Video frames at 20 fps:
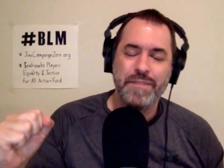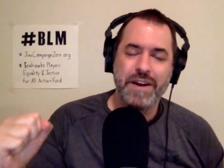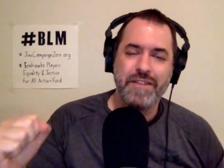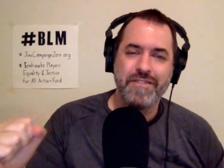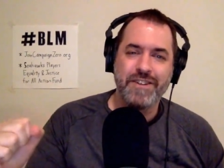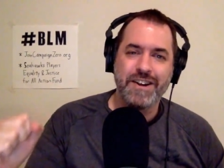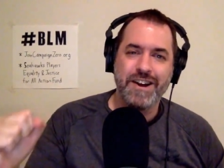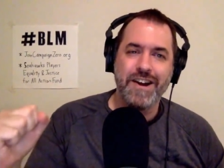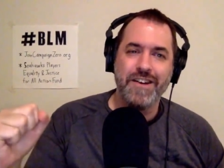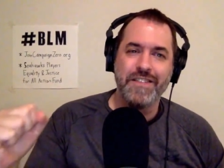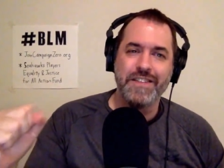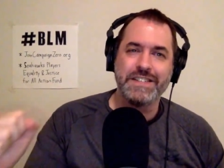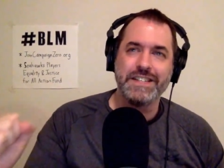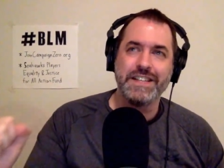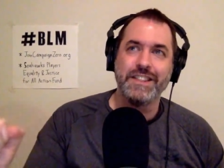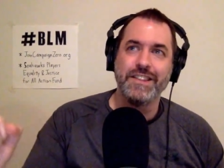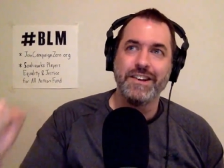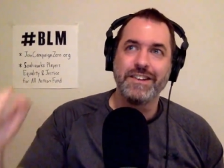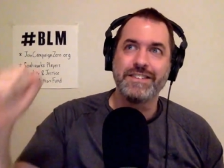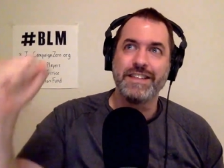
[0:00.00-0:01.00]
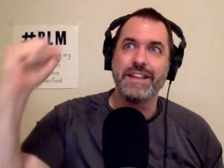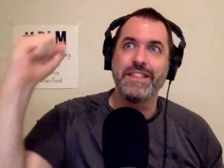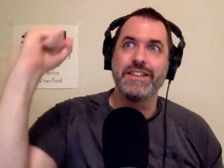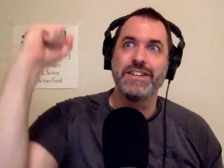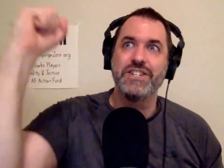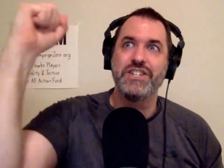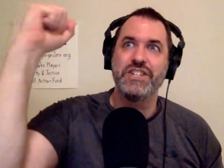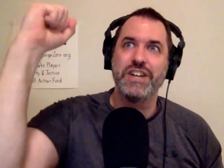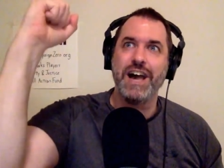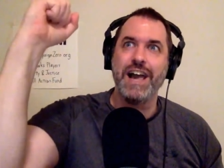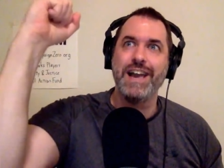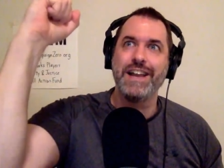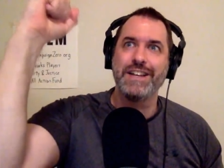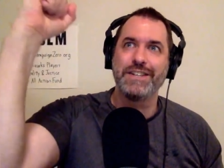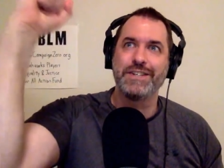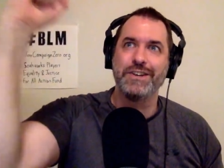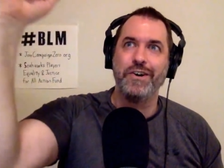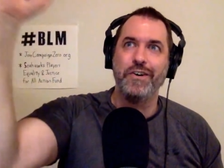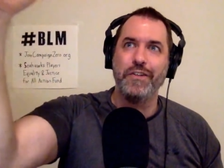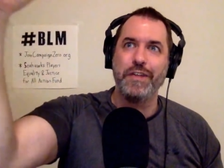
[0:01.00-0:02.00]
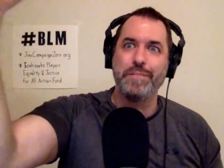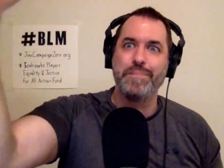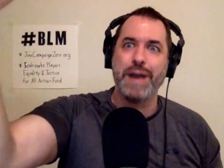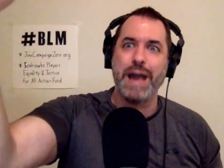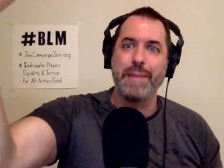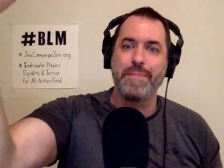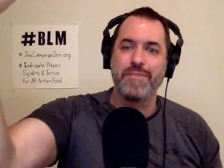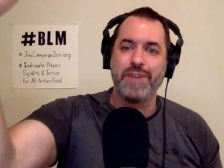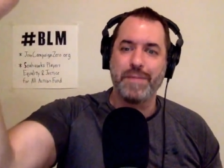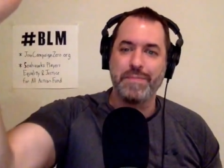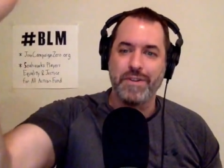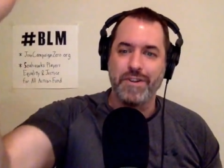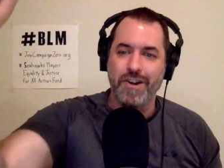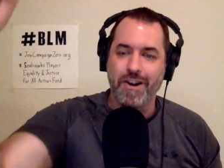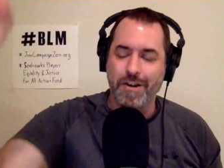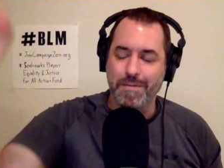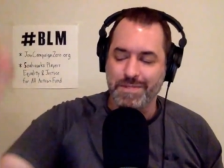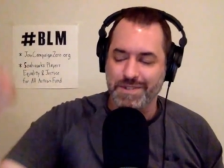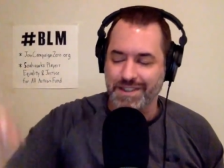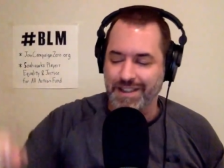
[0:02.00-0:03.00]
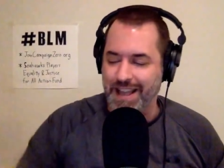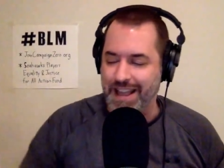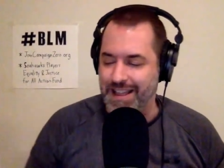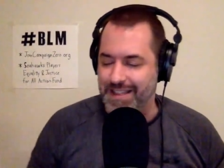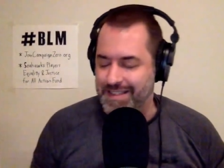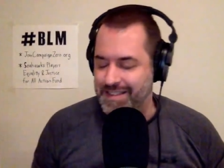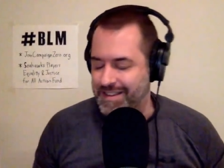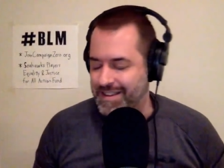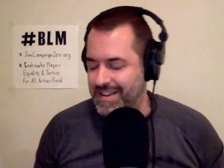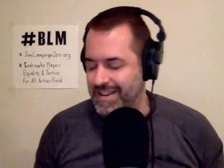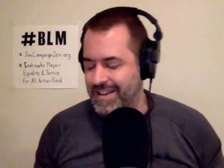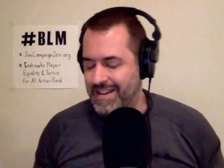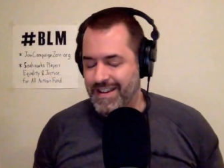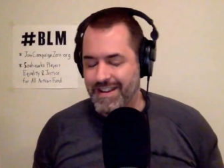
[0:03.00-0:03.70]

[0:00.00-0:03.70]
But regardless, it looks like the giant is holding Piper up at arm's length.